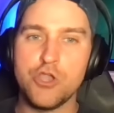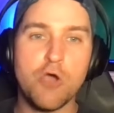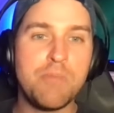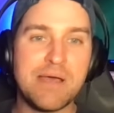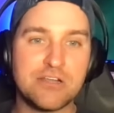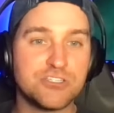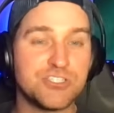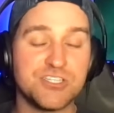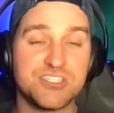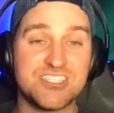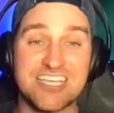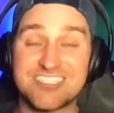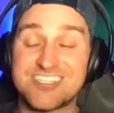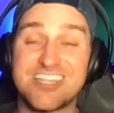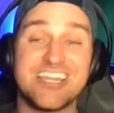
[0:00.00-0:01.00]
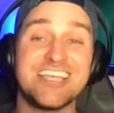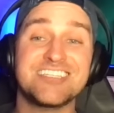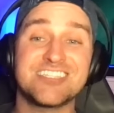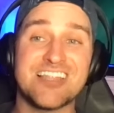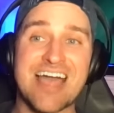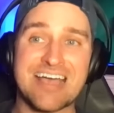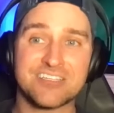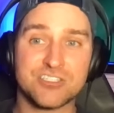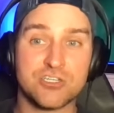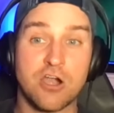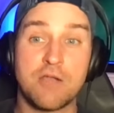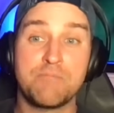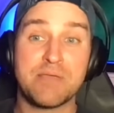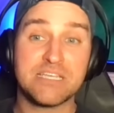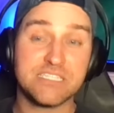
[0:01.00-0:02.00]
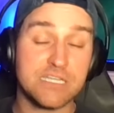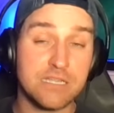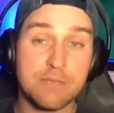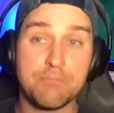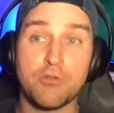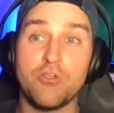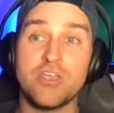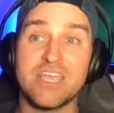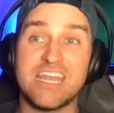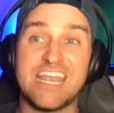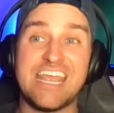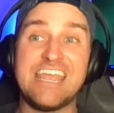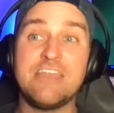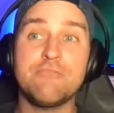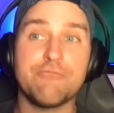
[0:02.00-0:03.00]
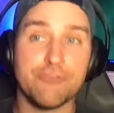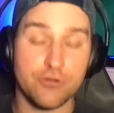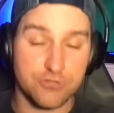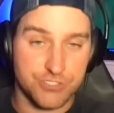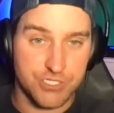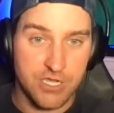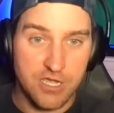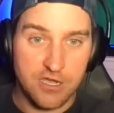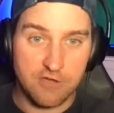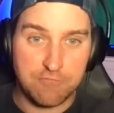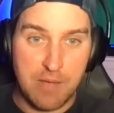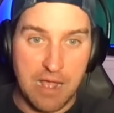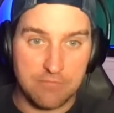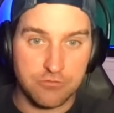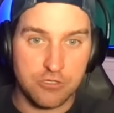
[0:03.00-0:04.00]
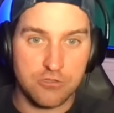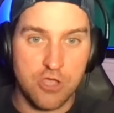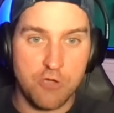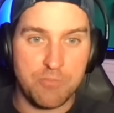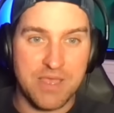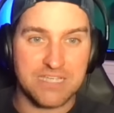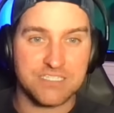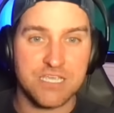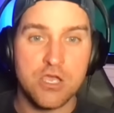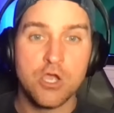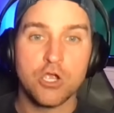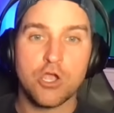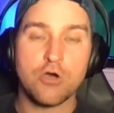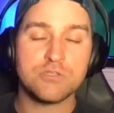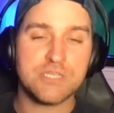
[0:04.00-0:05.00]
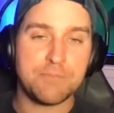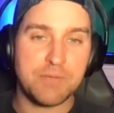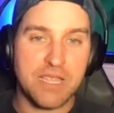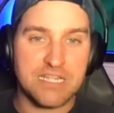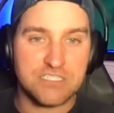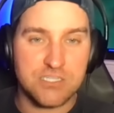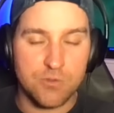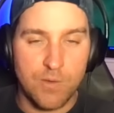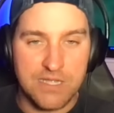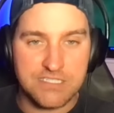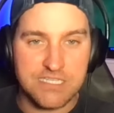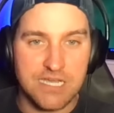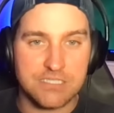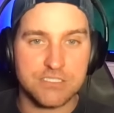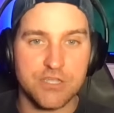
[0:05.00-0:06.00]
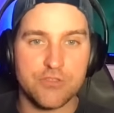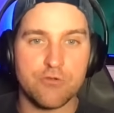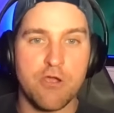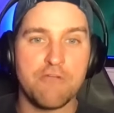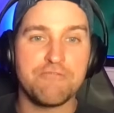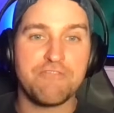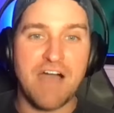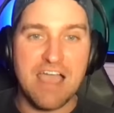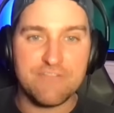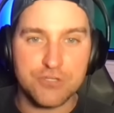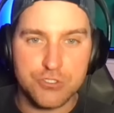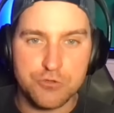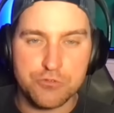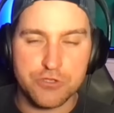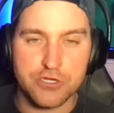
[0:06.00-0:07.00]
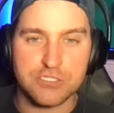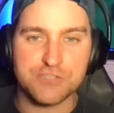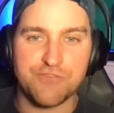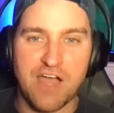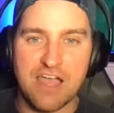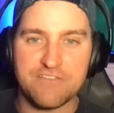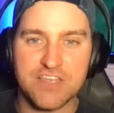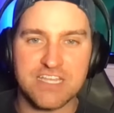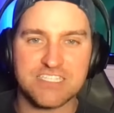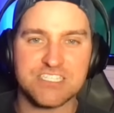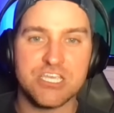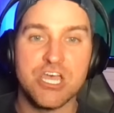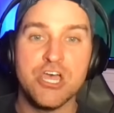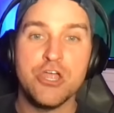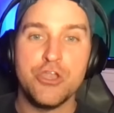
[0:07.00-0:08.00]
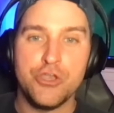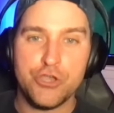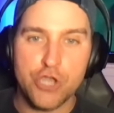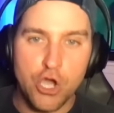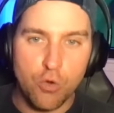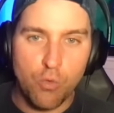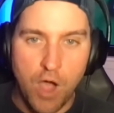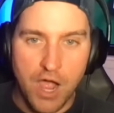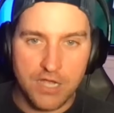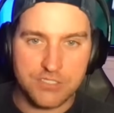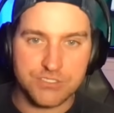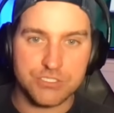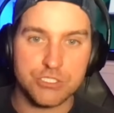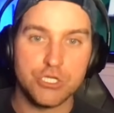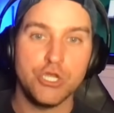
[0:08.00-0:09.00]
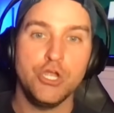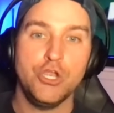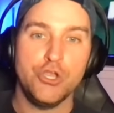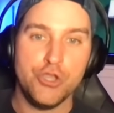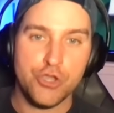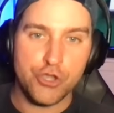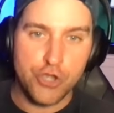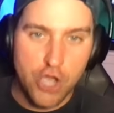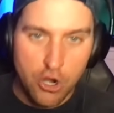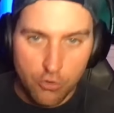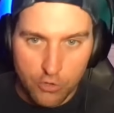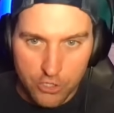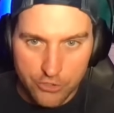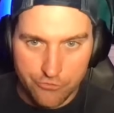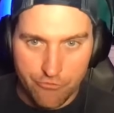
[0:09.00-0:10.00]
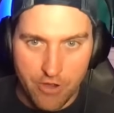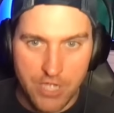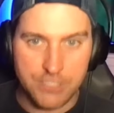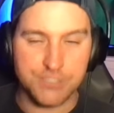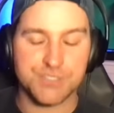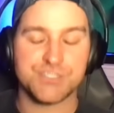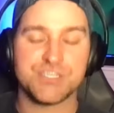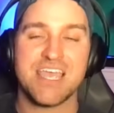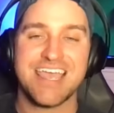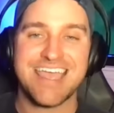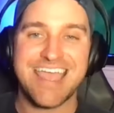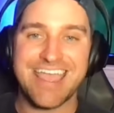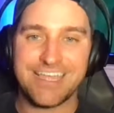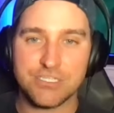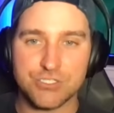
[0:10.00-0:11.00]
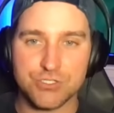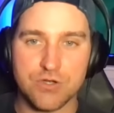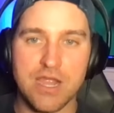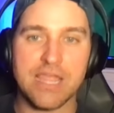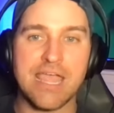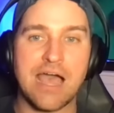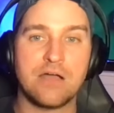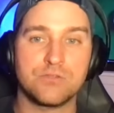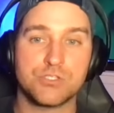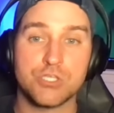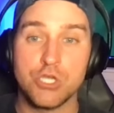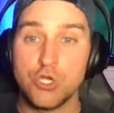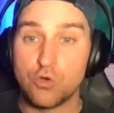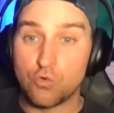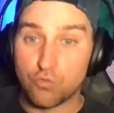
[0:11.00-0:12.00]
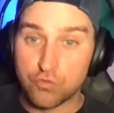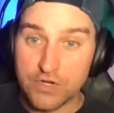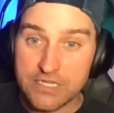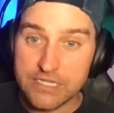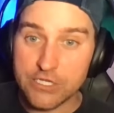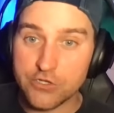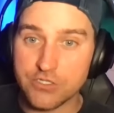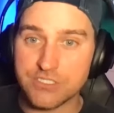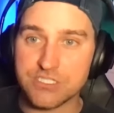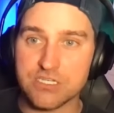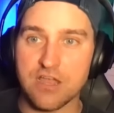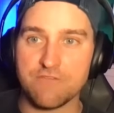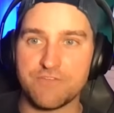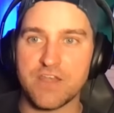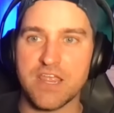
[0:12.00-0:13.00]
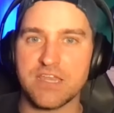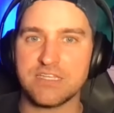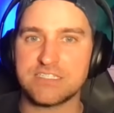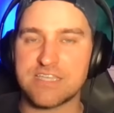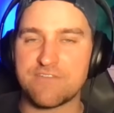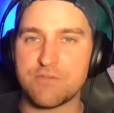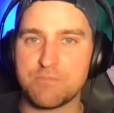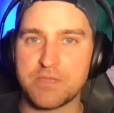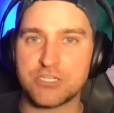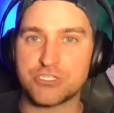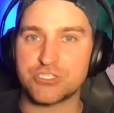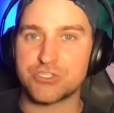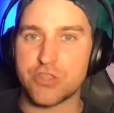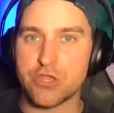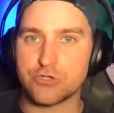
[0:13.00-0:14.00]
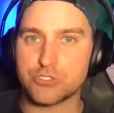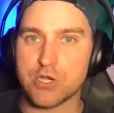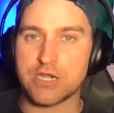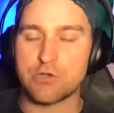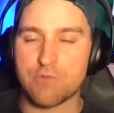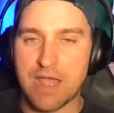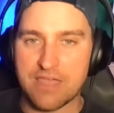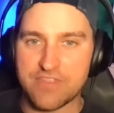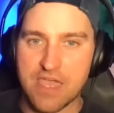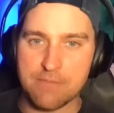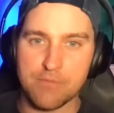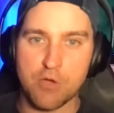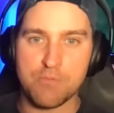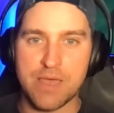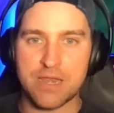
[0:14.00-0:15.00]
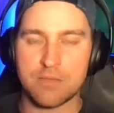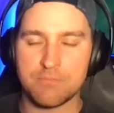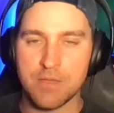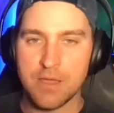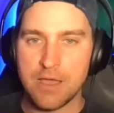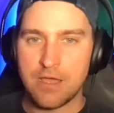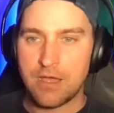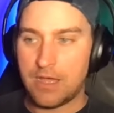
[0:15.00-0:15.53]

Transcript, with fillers: No better success than his last start, basically pulling an inverse of Pablo Lopez. Goes up against the White Sox on the road, five and two thirds, five hits, no walks no earned runs, eight strikeouts. Really good stuff in 87 pitches. They're trying to ride that momentum.